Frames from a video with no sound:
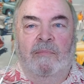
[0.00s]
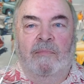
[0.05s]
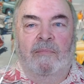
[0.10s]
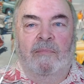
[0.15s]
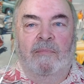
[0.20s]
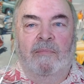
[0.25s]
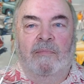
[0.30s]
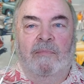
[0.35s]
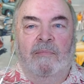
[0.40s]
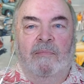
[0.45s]

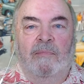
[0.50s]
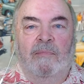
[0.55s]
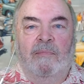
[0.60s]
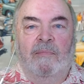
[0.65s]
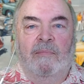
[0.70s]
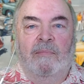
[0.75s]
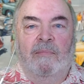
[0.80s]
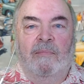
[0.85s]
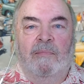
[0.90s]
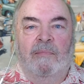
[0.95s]

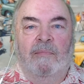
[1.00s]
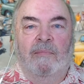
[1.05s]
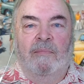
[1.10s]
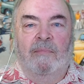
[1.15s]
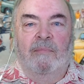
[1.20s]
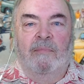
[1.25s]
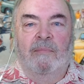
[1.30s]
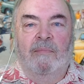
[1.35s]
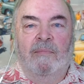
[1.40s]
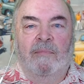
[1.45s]

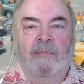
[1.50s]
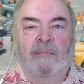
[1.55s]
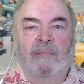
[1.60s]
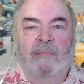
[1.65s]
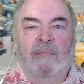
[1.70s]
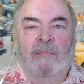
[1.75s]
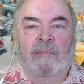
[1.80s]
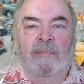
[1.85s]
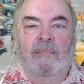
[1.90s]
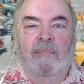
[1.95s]

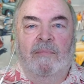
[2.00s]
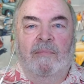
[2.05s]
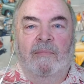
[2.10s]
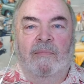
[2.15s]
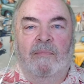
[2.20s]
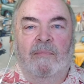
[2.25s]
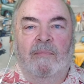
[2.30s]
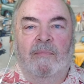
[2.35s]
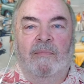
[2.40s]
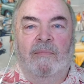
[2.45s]

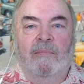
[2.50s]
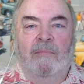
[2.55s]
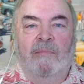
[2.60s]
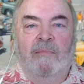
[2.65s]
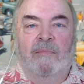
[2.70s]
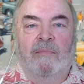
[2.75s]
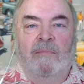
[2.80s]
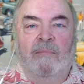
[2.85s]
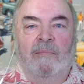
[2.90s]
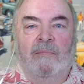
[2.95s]

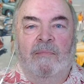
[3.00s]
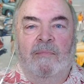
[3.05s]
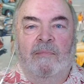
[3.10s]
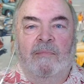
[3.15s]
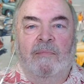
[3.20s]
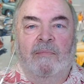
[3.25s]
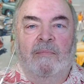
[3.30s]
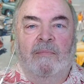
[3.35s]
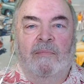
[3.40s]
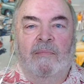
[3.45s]

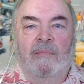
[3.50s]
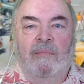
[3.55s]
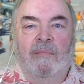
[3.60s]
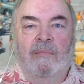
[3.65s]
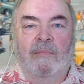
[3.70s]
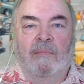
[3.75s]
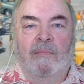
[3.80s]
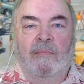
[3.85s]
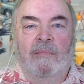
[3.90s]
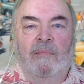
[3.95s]

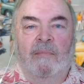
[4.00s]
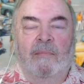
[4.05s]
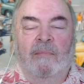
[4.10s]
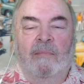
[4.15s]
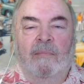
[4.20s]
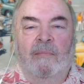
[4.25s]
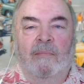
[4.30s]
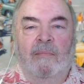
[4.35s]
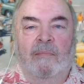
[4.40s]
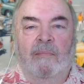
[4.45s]

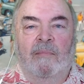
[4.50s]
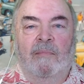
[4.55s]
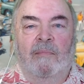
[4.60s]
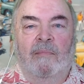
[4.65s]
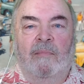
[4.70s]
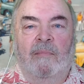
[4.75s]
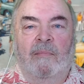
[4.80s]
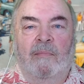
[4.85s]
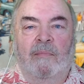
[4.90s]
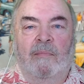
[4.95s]

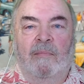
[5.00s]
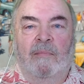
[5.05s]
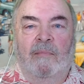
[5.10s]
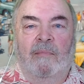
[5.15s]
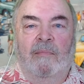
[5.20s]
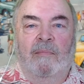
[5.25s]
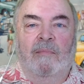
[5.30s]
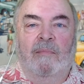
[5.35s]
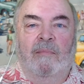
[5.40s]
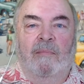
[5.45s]

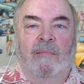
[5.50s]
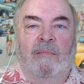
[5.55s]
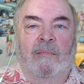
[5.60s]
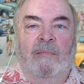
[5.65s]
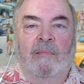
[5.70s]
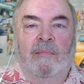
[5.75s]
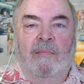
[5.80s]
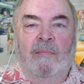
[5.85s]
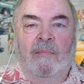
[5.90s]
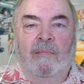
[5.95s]

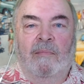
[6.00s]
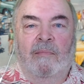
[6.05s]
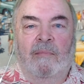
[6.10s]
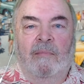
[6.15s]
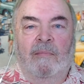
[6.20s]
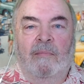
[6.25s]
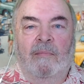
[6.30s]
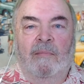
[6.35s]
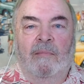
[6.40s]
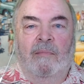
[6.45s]

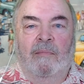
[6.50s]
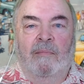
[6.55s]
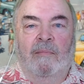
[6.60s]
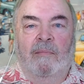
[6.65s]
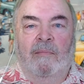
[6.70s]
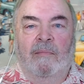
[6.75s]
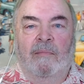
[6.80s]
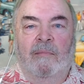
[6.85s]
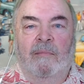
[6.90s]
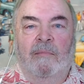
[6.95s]

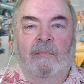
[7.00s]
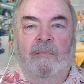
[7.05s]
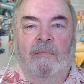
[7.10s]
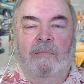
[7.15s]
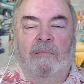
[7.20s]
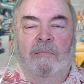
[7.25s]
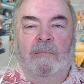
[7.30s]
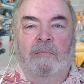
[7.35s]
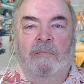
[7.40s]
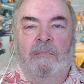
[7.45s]

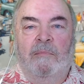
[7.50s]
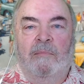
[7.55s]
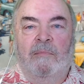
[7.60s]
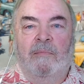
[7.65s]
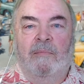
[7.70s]
No words are spoken by the person on screen.